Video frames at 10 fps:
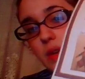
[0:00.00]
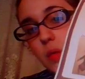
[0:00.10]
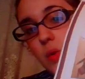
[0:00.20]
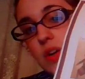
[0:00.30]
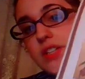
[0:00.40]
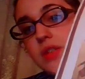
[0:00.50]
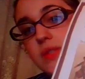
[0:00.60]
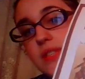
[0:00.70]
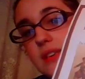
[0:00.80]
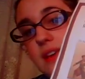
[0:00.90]
What do you
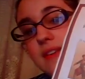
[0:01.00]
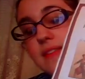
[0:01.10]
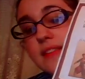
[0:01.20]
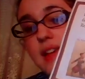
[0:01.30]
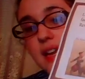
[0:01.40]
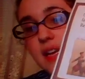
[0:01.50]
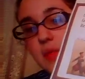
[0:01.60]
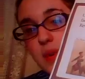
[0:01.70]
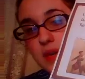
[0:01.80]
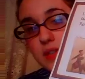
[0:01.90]
see in the second
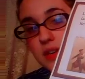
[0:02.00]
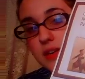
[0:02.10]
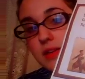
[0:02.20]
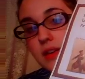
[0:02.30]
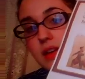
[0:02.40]
picture?